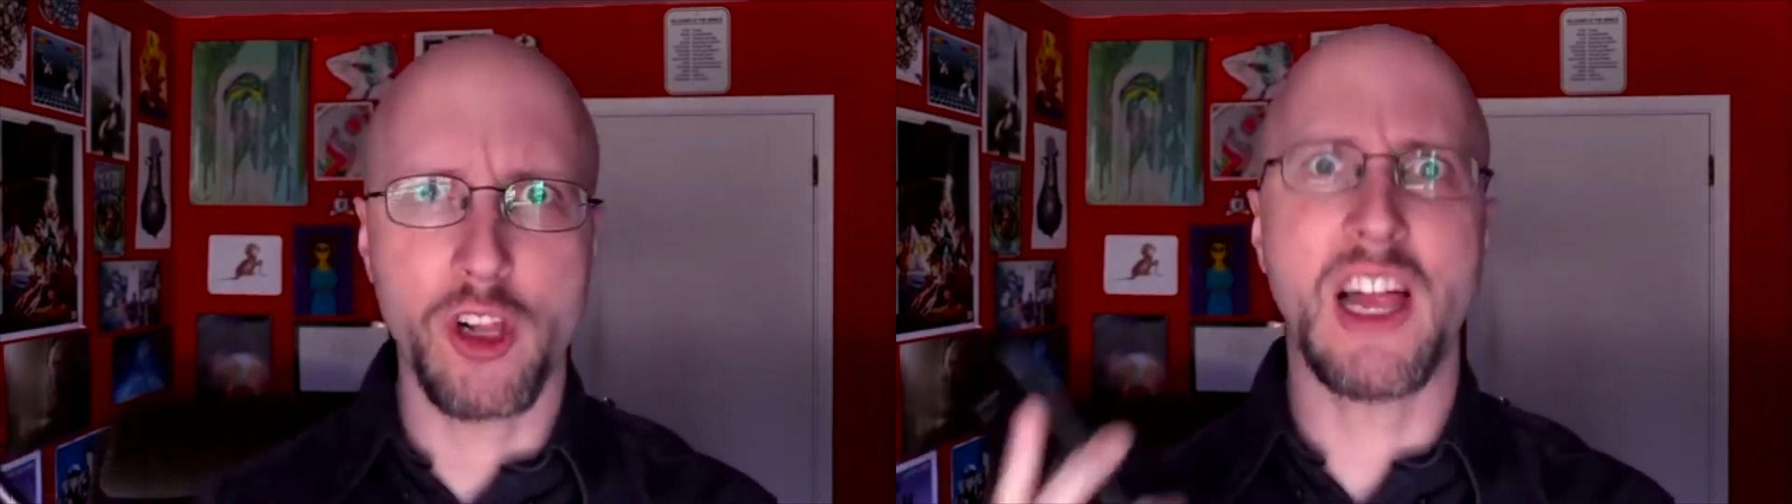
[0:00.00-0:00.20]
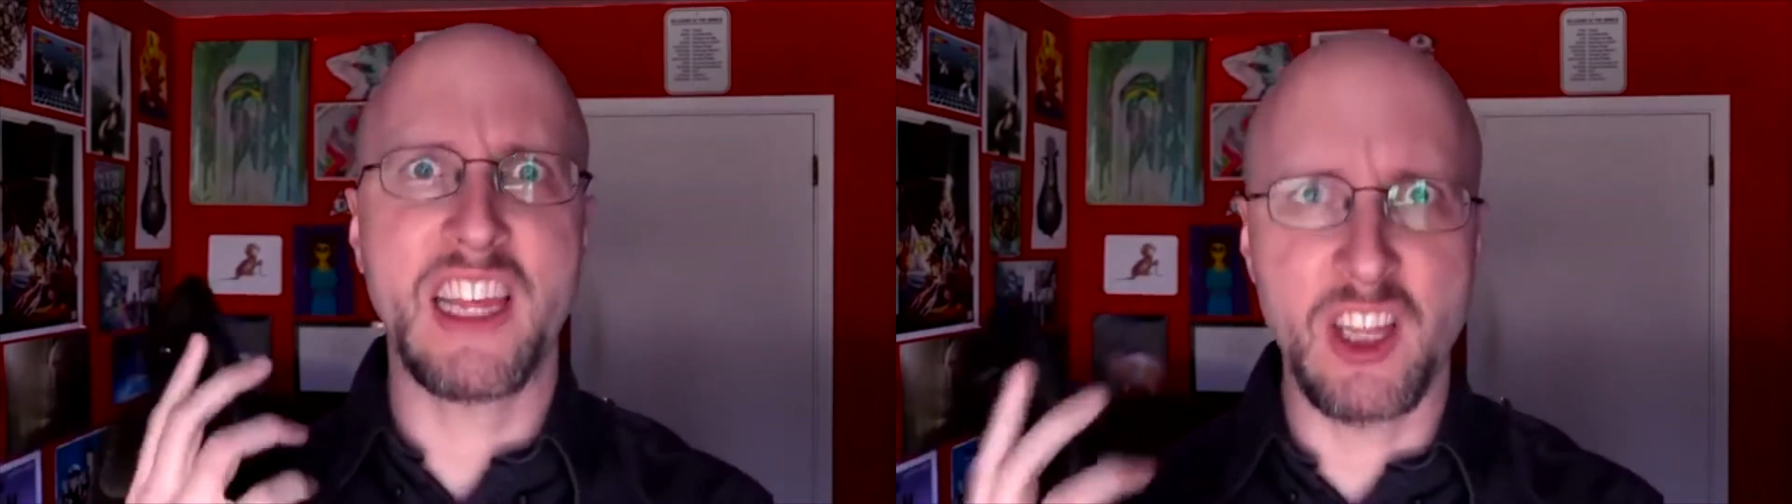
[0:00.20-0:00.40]

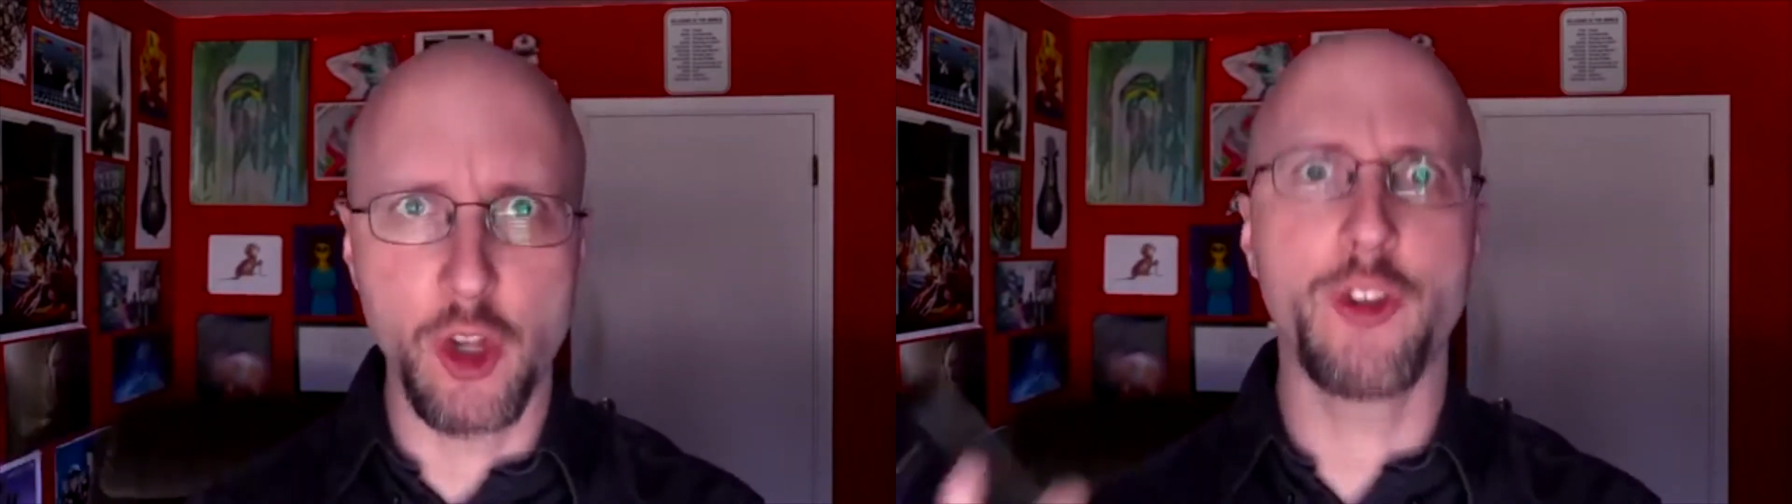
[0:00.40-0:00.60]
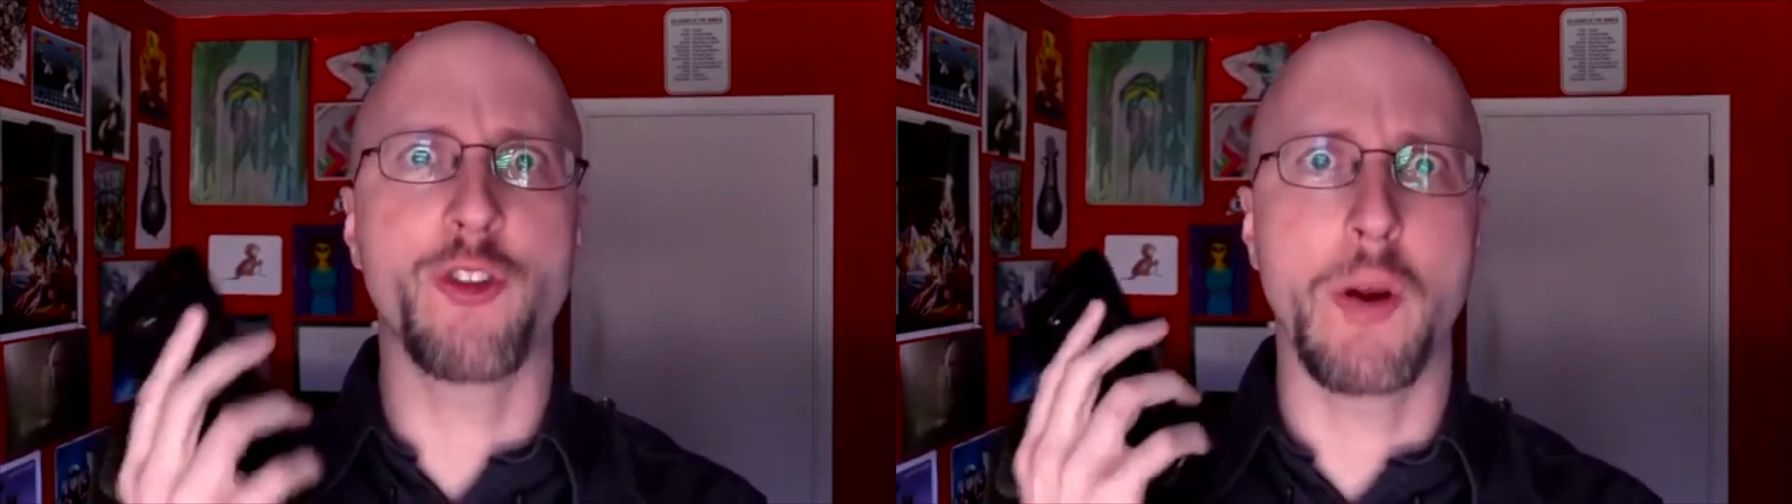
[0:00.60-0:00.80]
like a
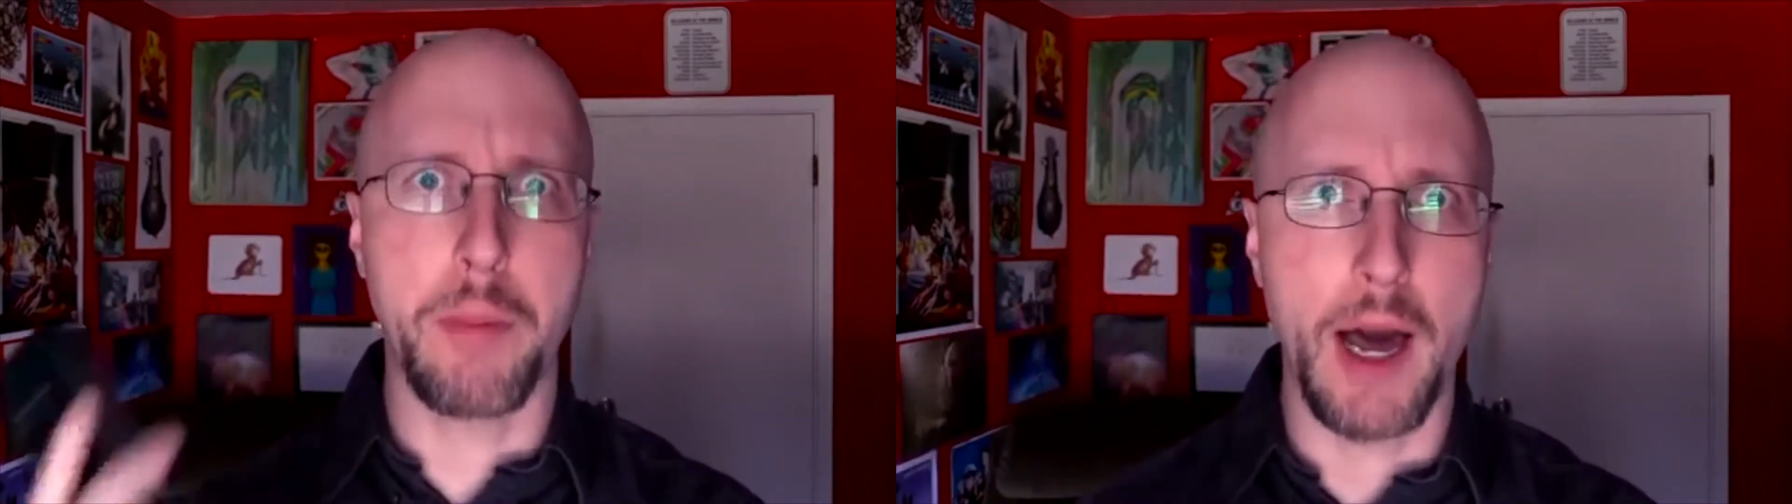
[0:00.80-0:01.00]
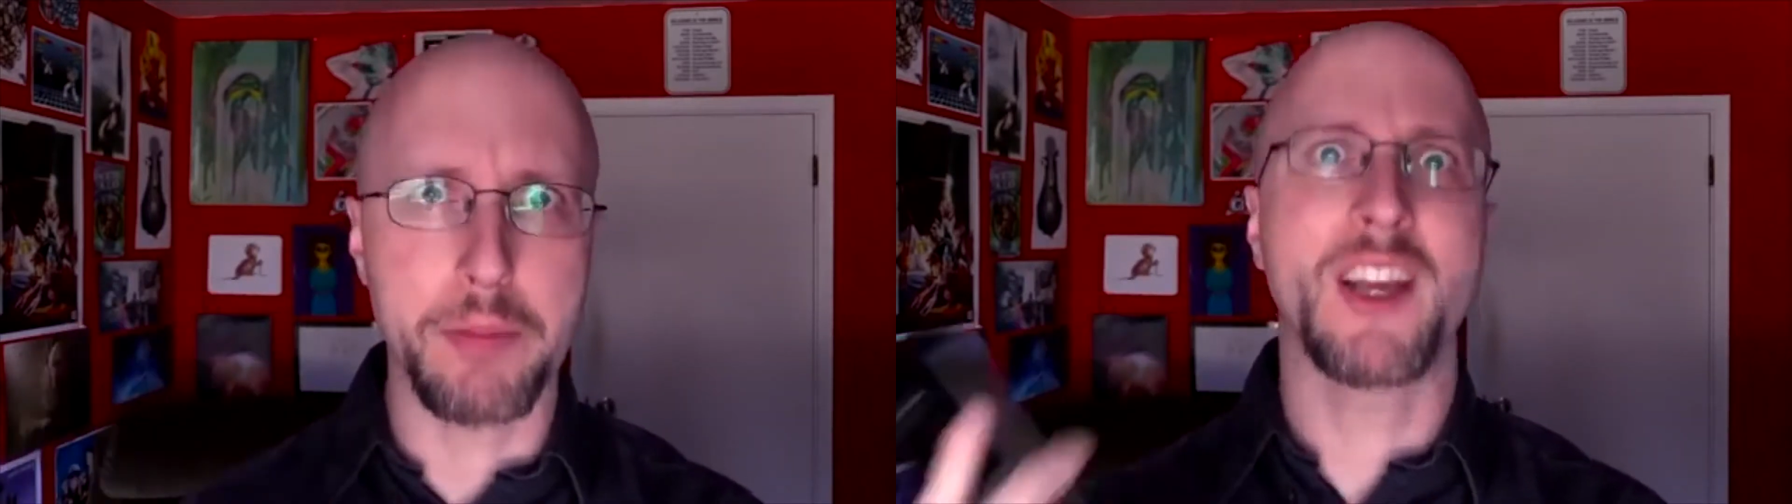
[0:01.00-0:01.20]
loser in
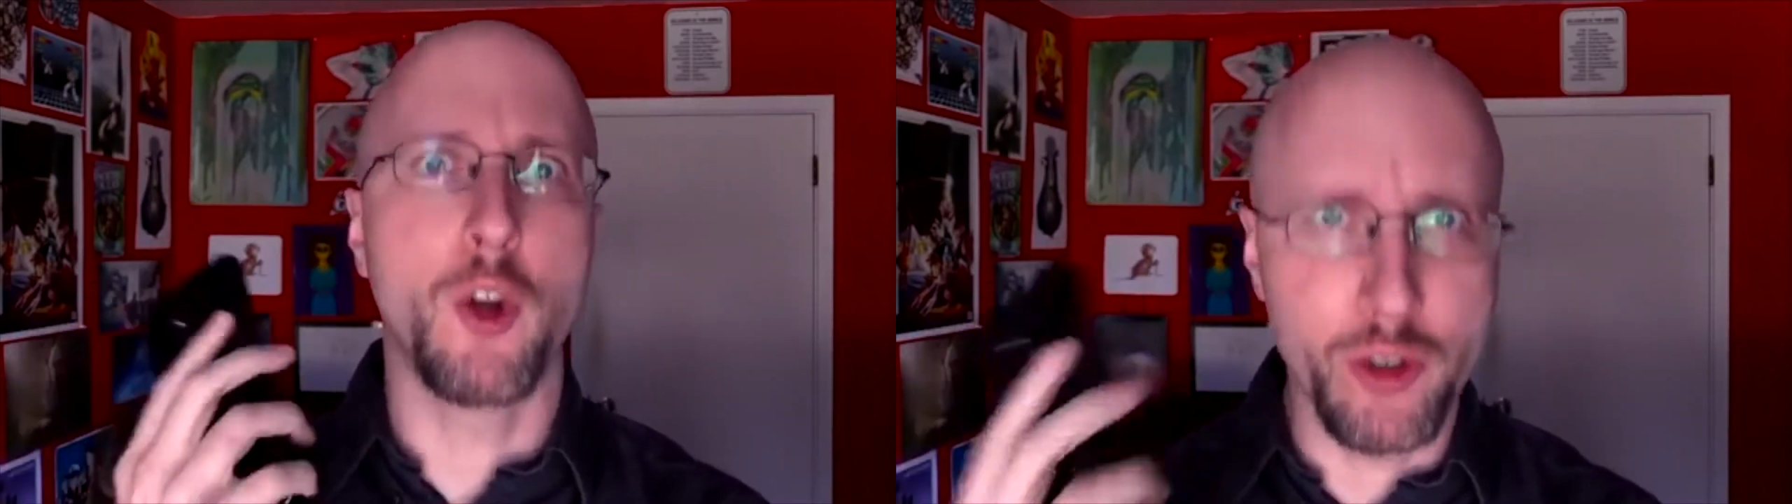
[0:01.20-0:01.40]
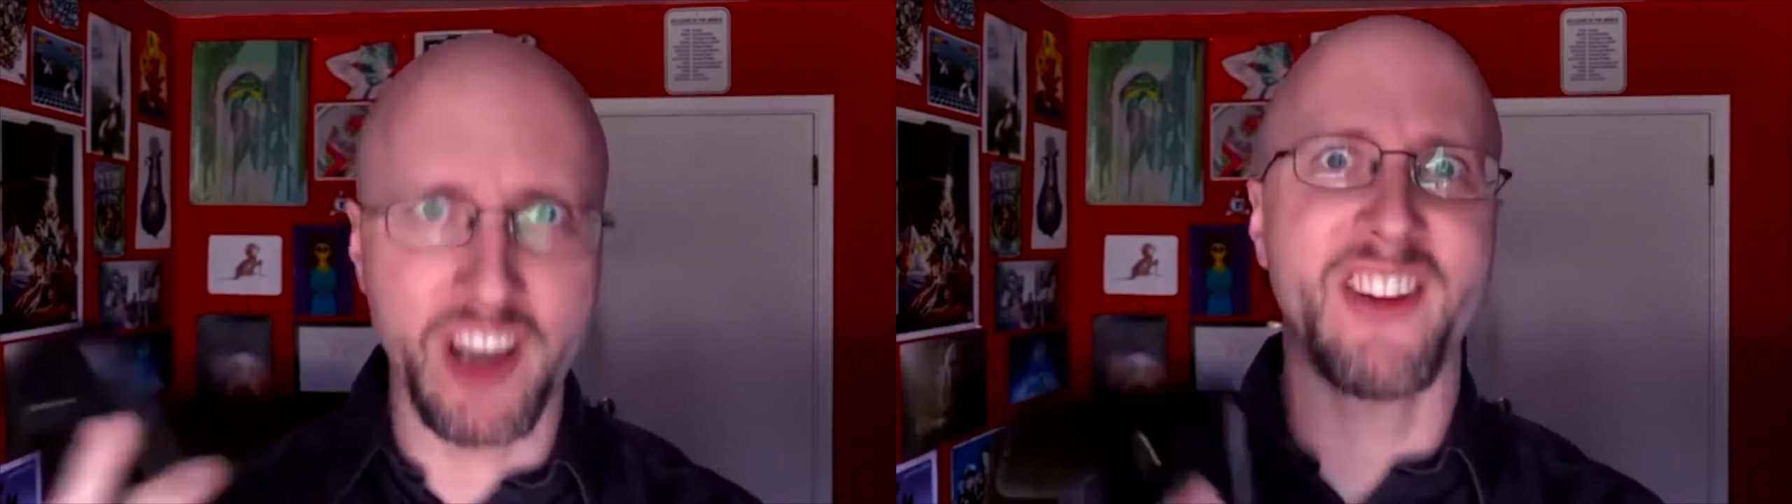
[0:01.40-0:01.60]
public who
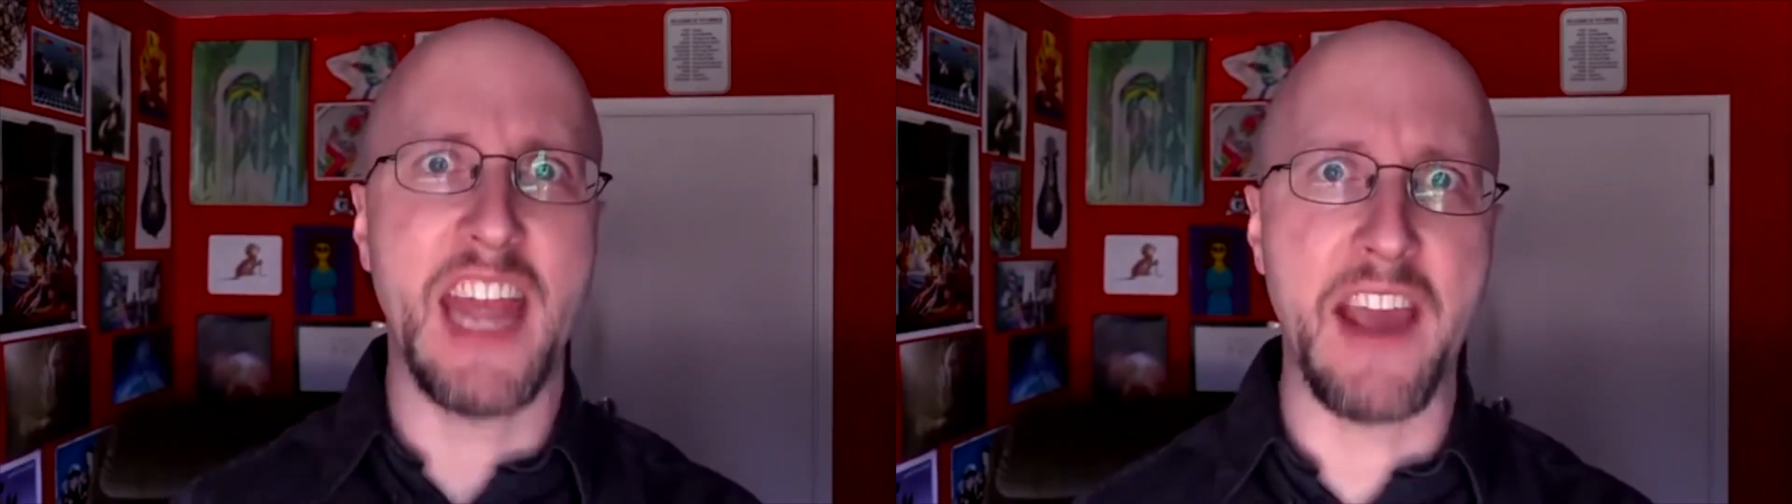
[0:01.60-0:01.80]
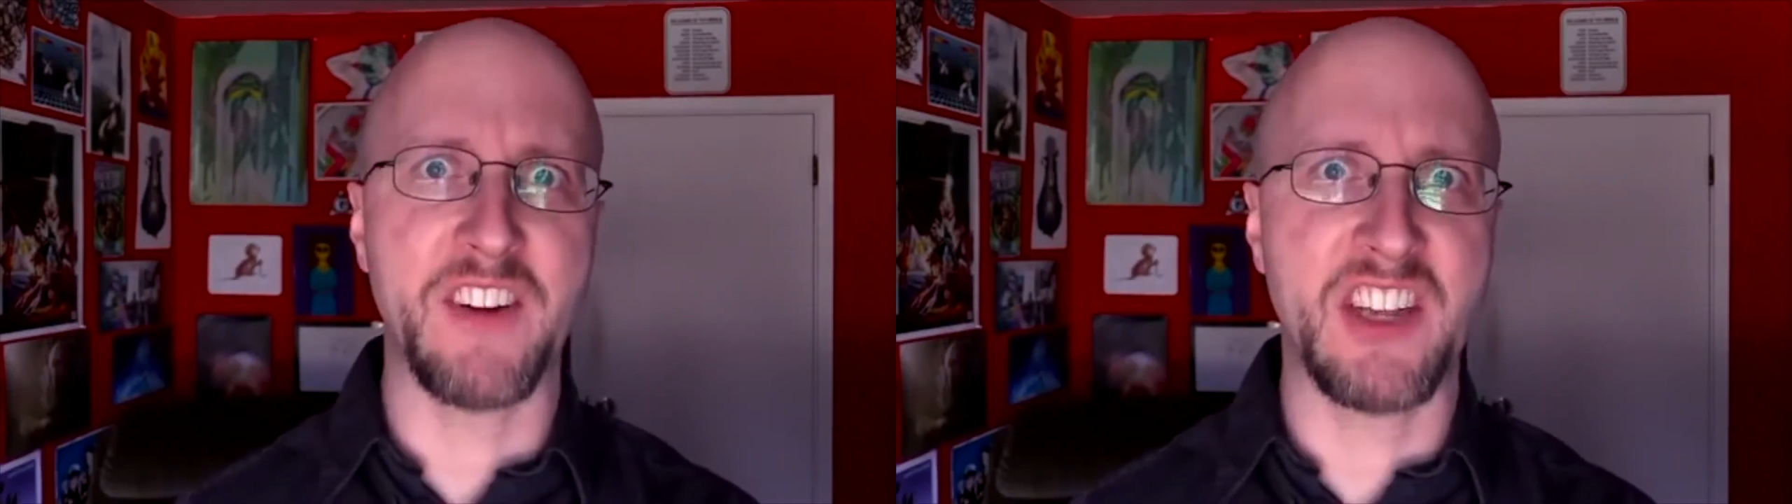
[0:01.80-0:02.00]
doesn't
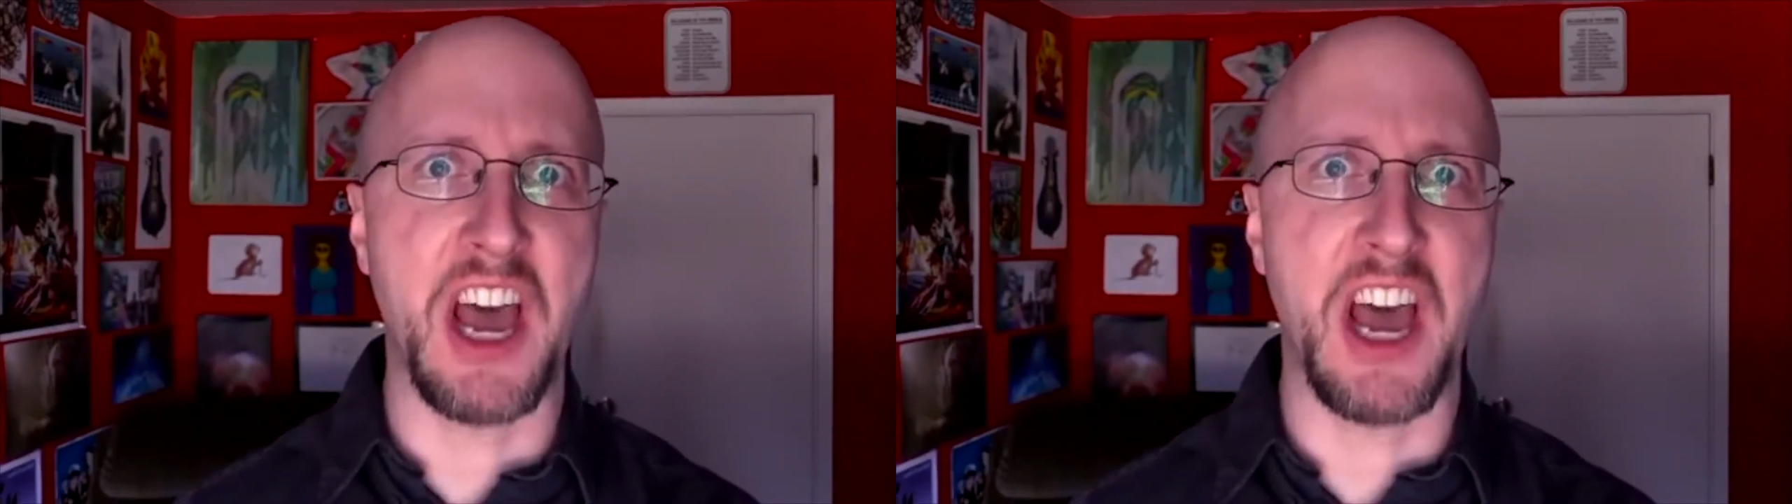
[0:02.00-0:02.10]
have a